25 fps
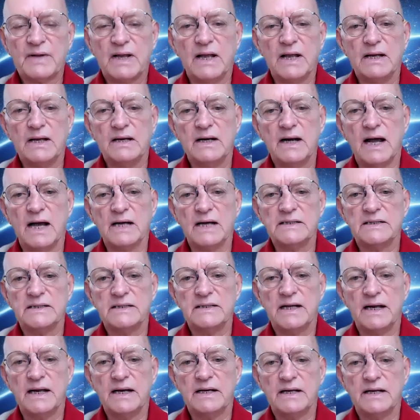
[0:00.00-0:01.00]
in
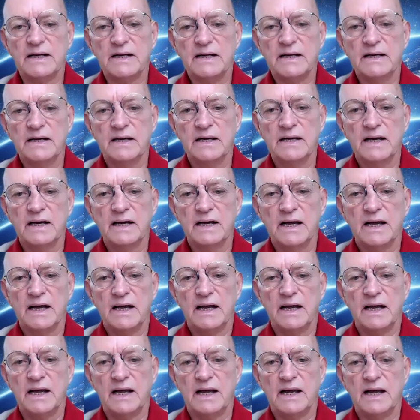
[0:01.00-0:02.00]
1980,
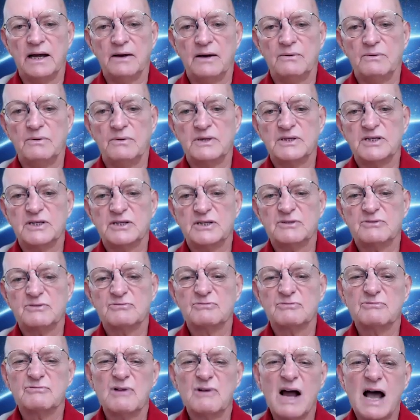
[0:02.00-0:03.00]
which is
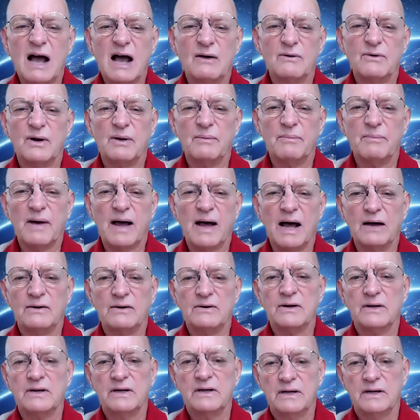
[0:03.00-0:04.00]
round
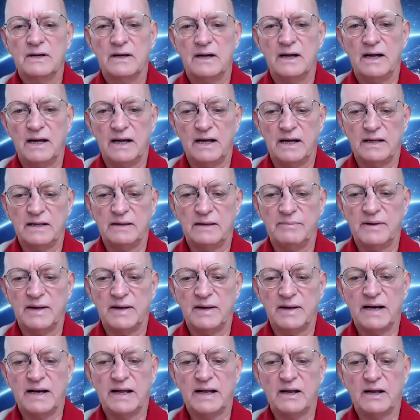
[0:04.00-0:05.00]
about the
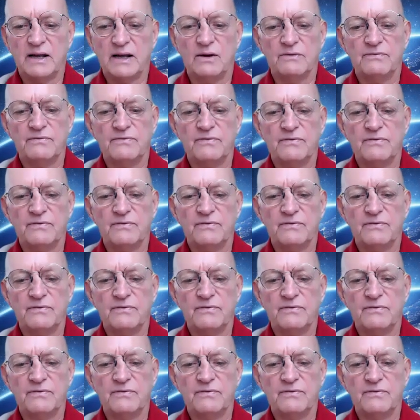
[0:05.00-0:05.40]
beginning of